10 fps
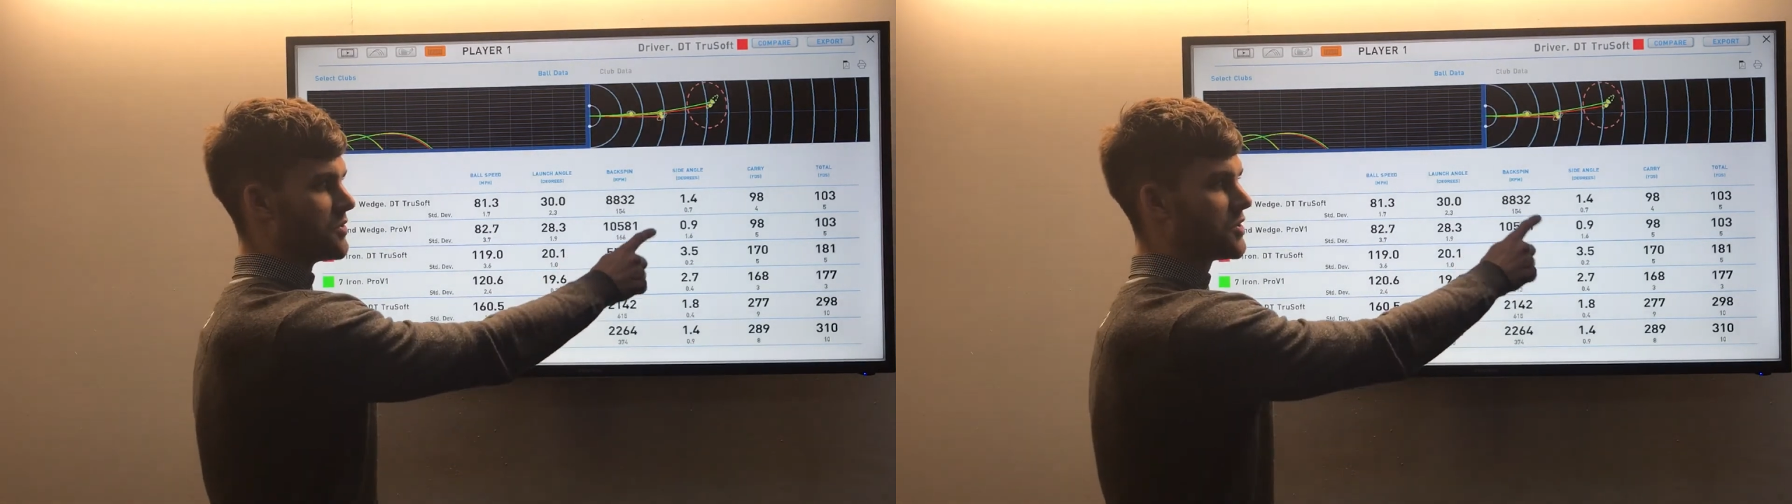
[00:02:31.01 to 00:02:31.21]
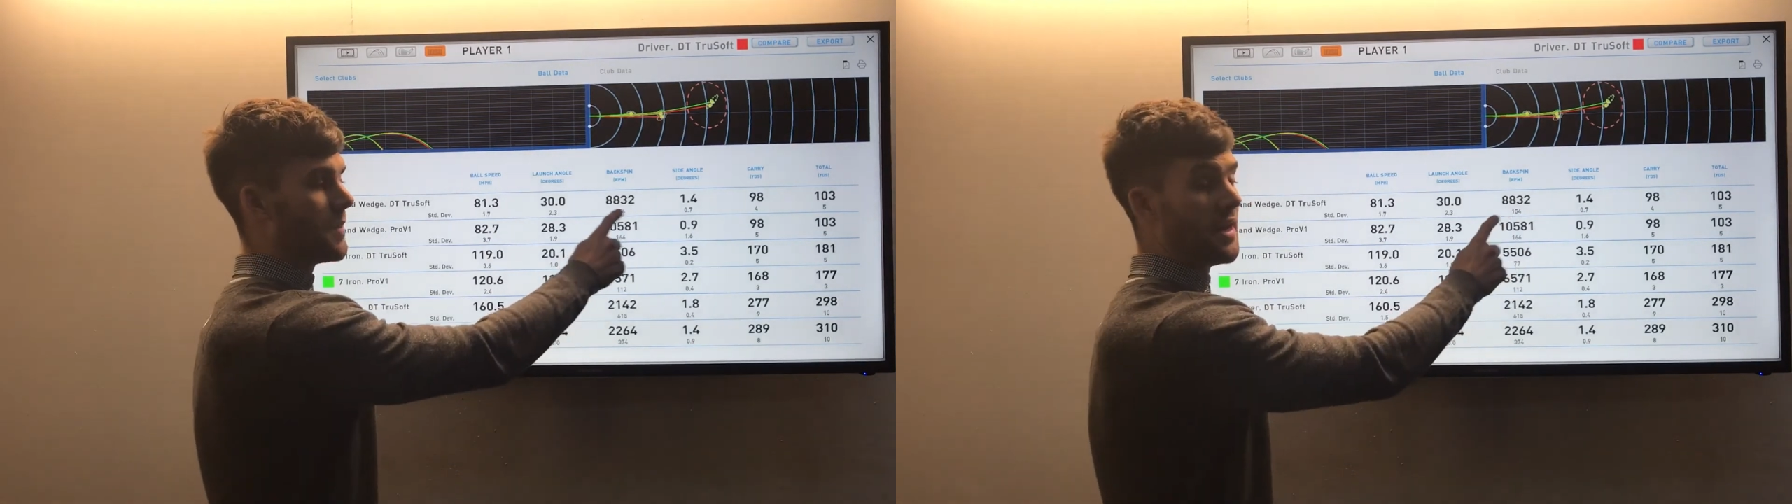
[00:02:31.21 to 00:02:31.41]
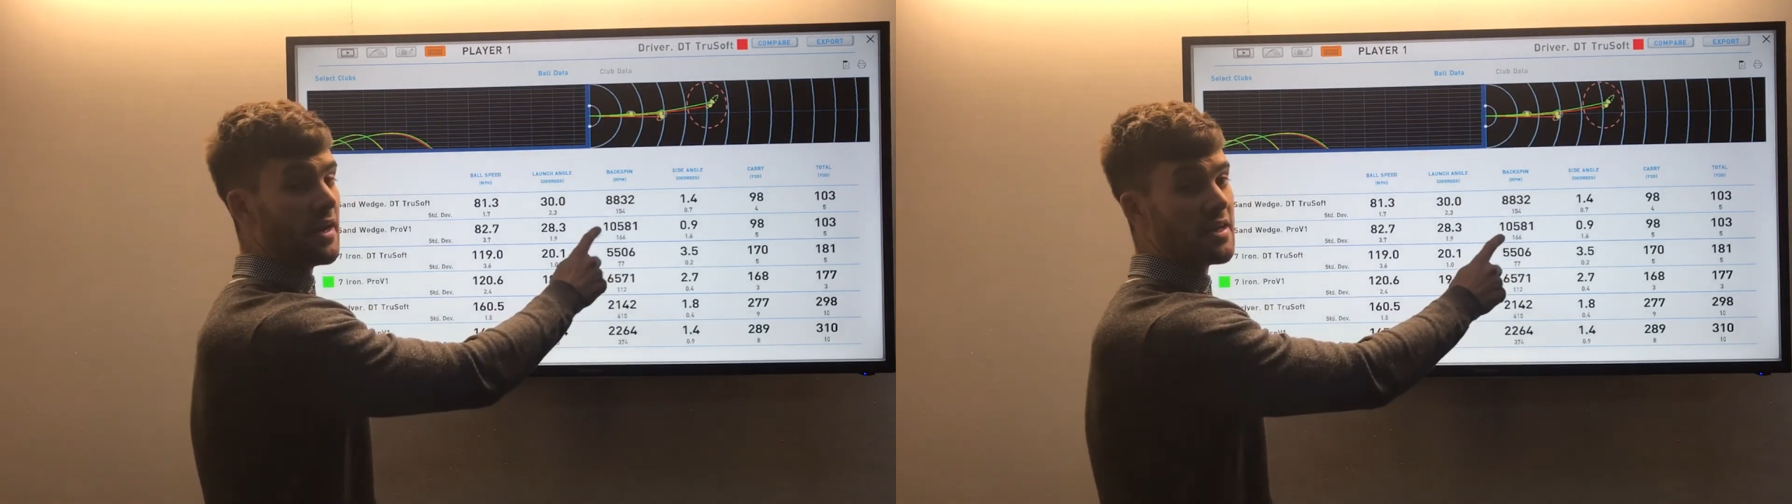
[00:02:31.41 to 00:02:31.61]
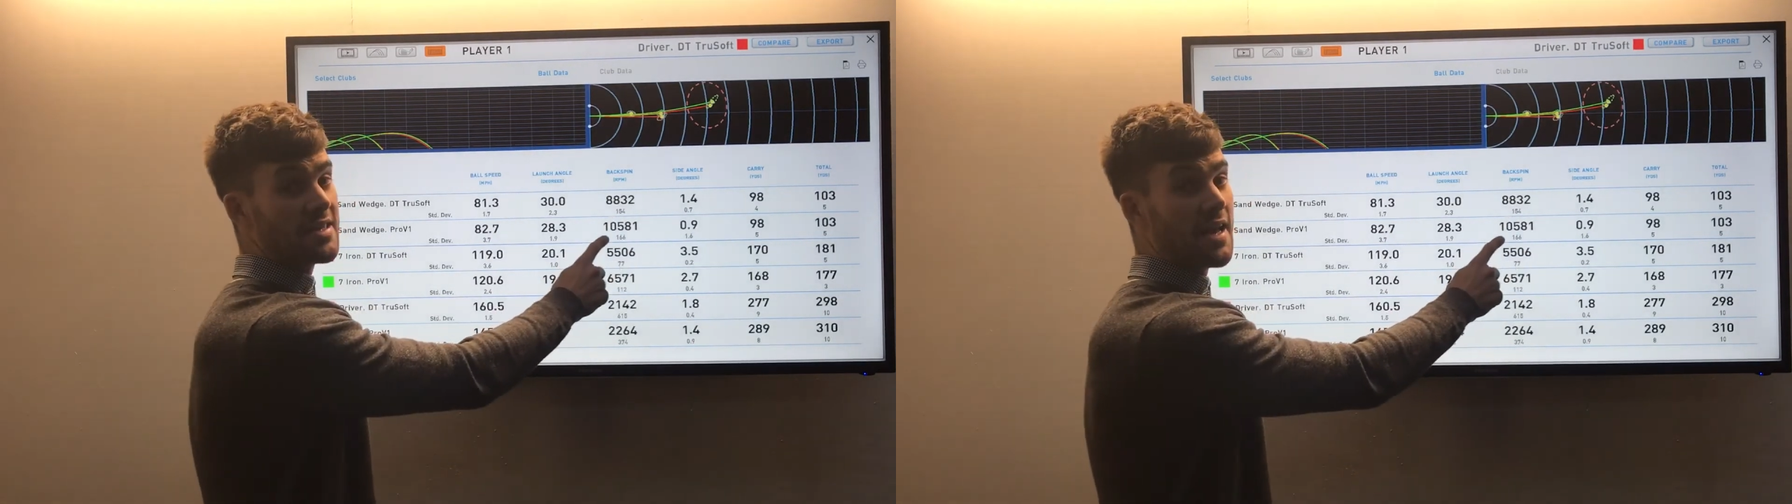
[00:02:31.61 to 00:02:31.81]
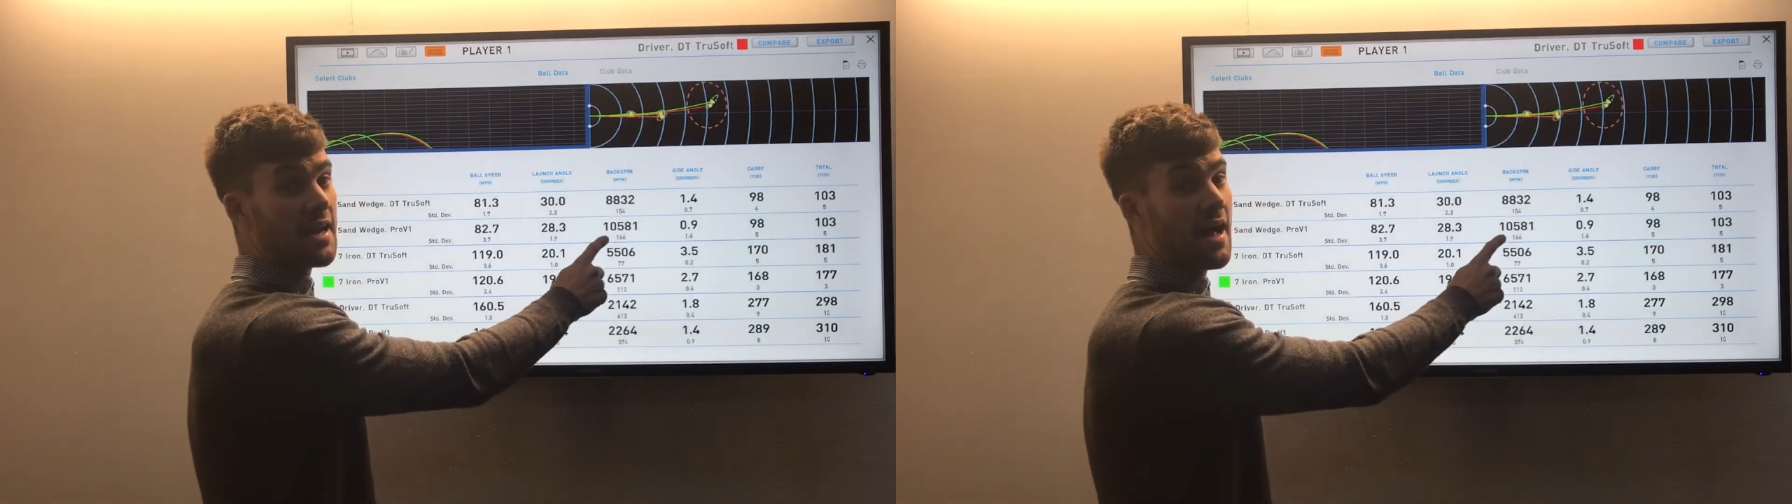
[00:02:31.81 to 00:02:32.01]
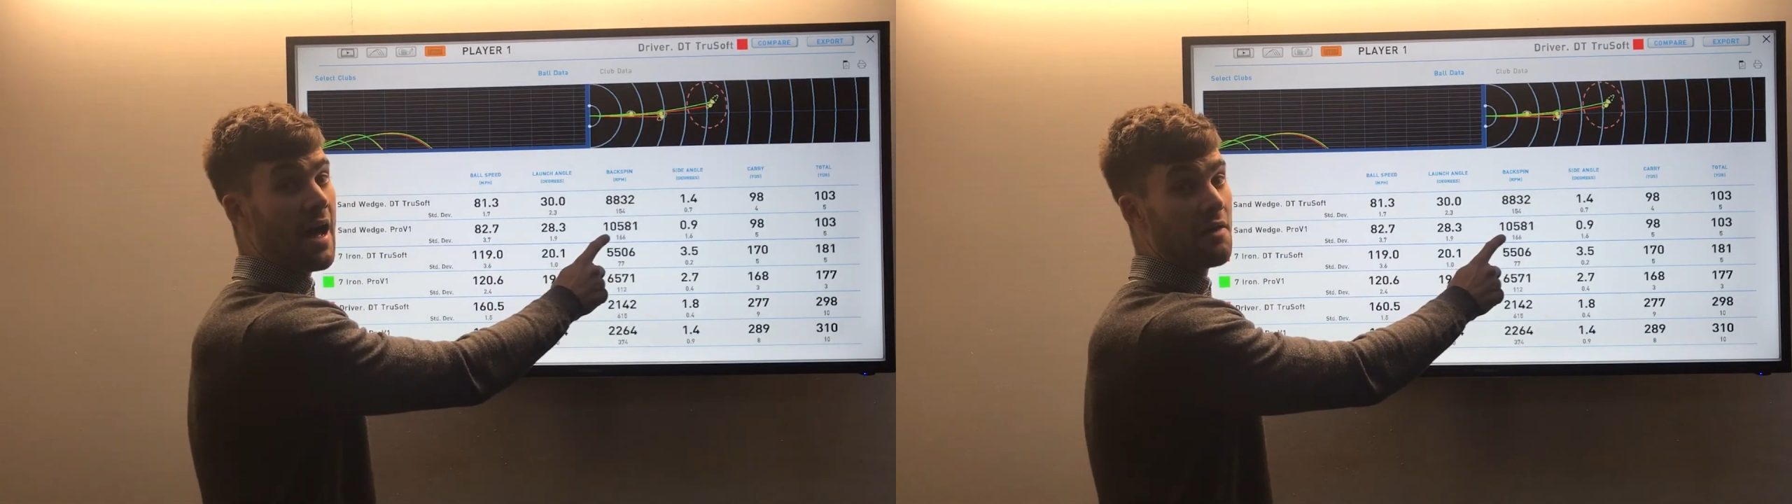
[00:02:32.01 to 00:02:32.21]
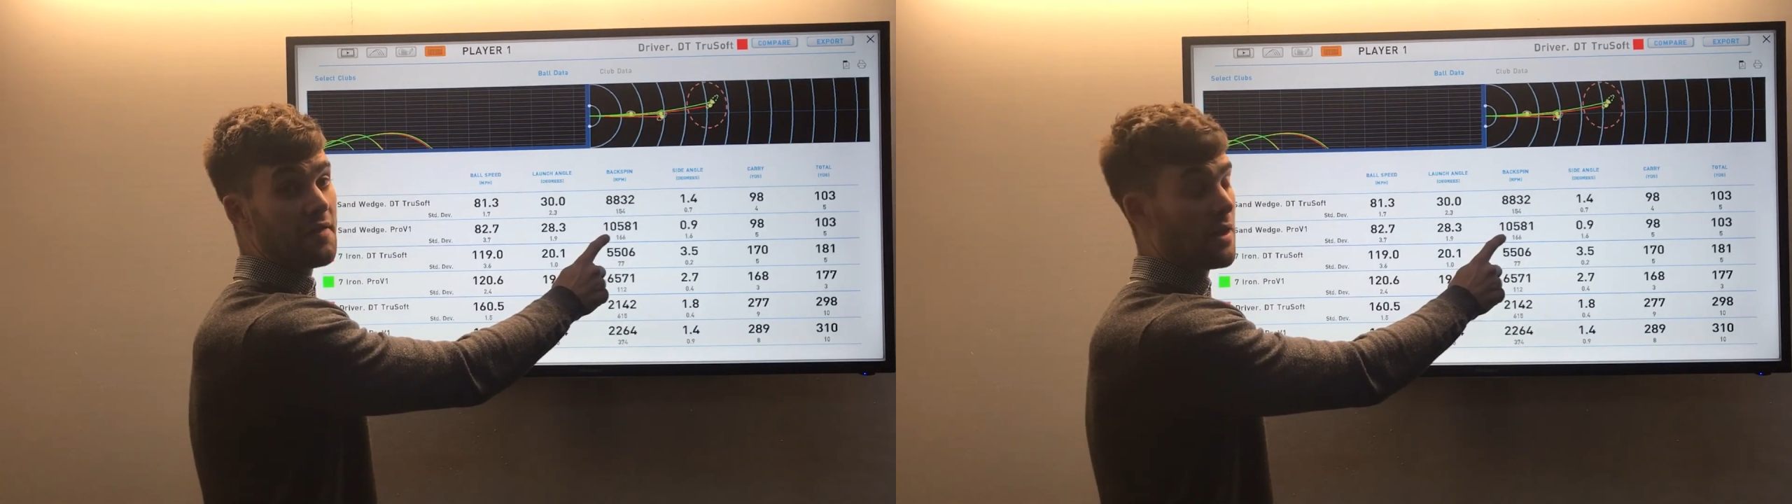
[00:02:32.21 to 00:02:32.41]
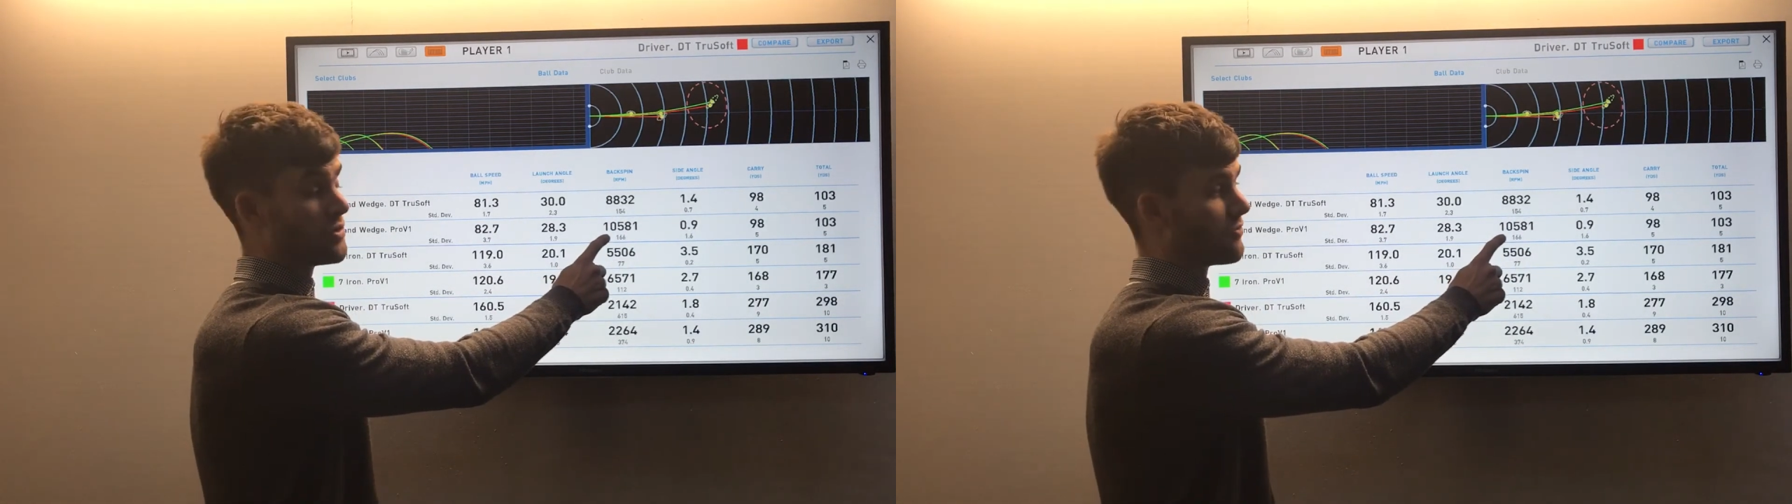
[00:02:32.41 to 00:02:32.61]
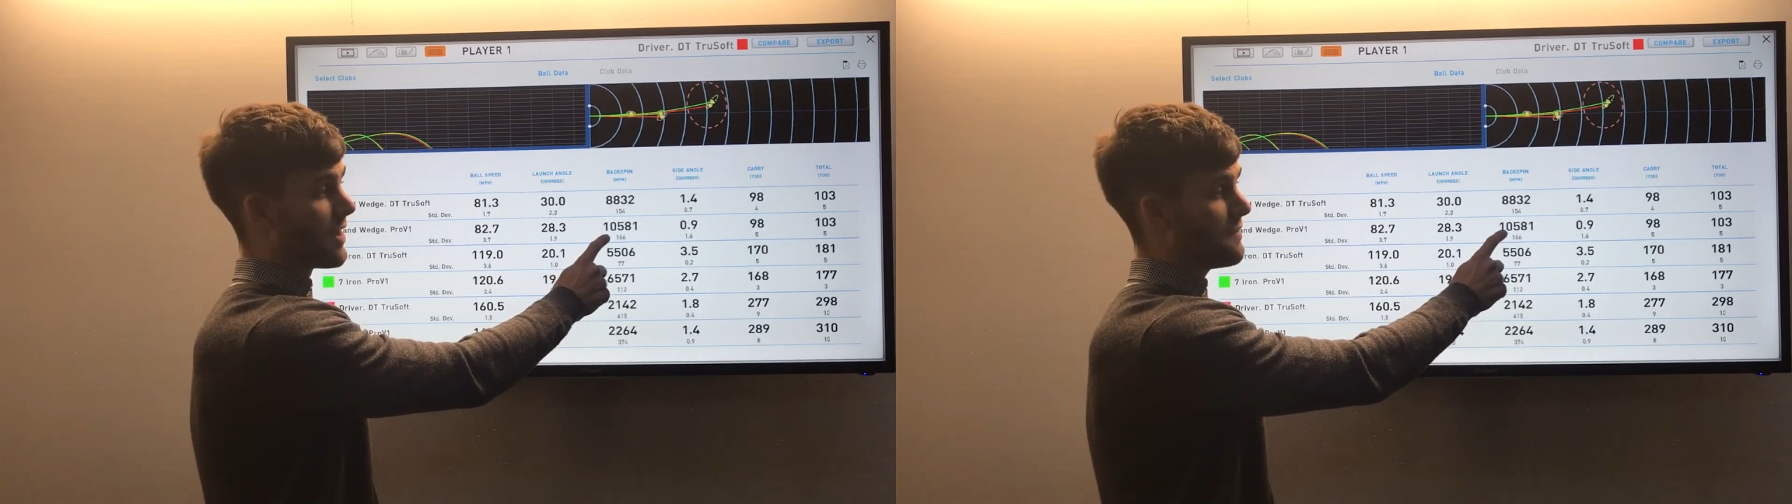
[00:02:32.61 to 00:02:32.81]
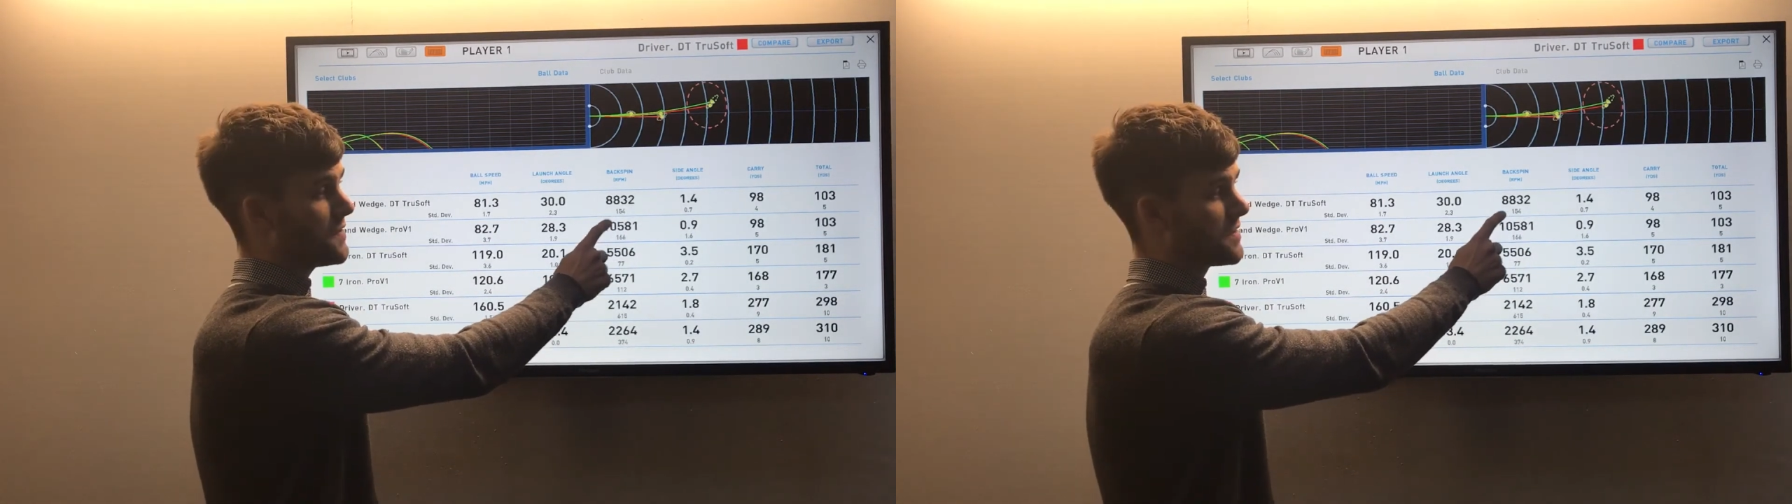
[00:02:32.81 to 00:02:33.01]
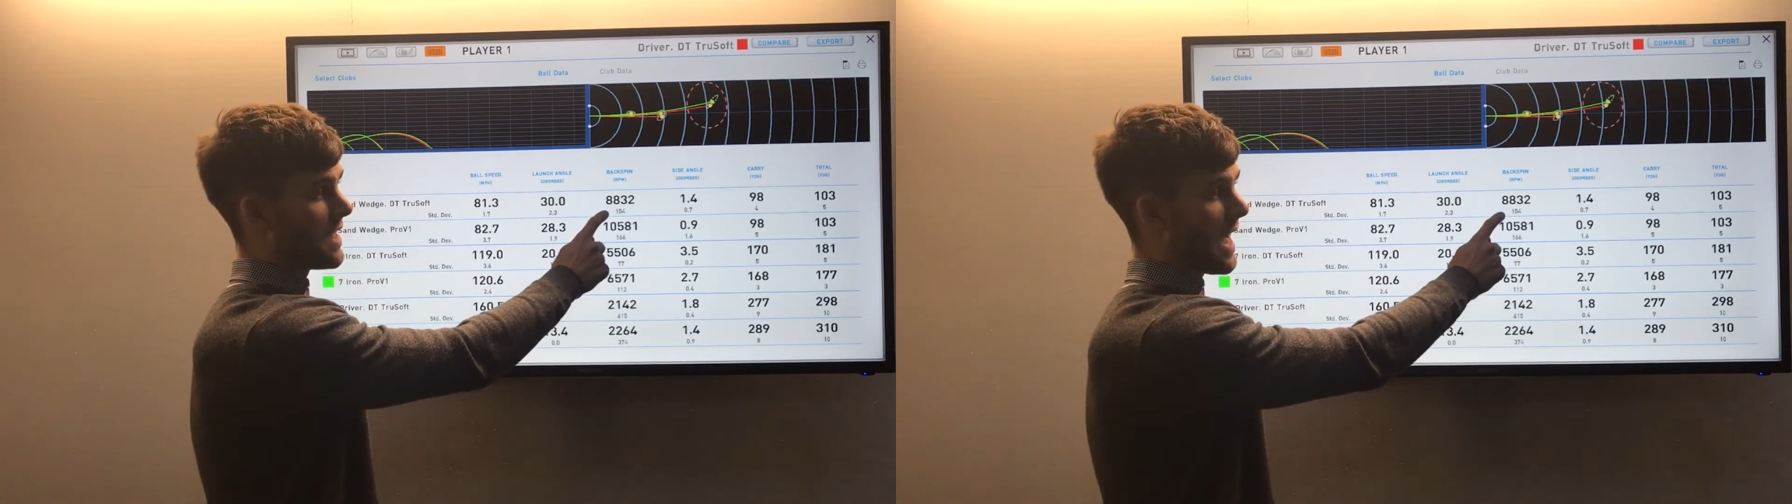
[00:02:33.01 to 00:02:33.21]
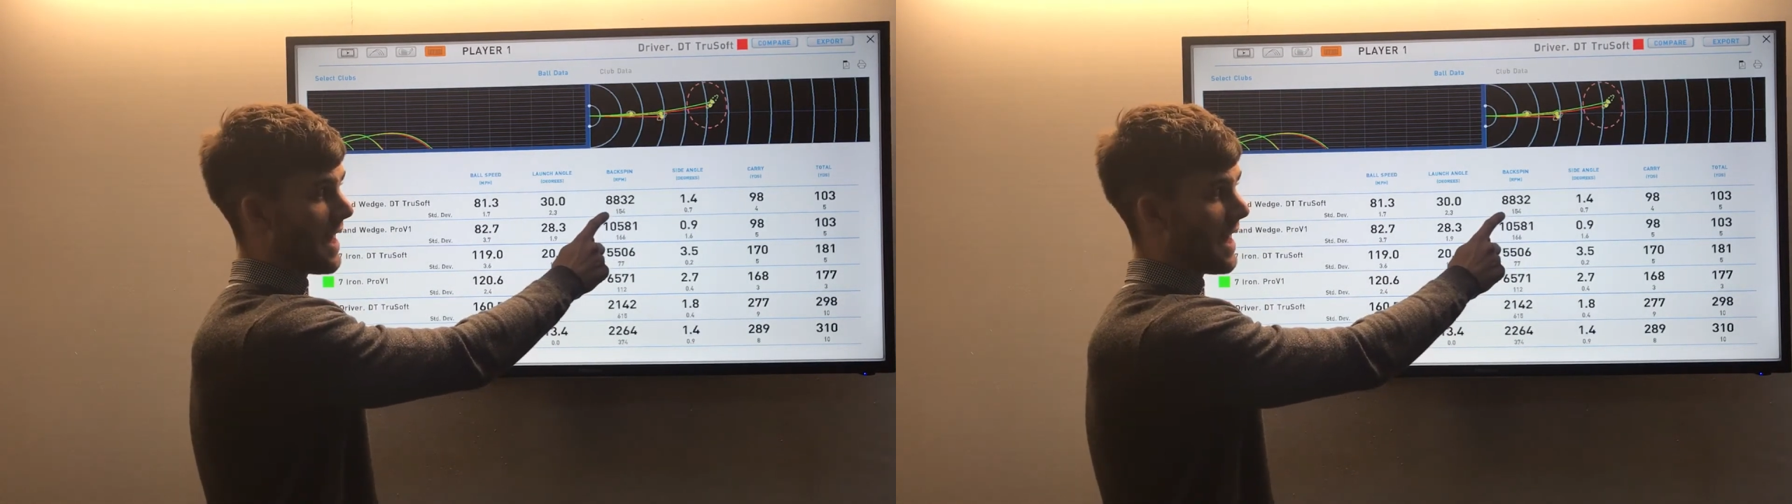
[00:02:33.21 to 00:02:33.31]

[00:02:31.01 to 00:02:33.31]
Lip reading: was spinning at 10,500 revs,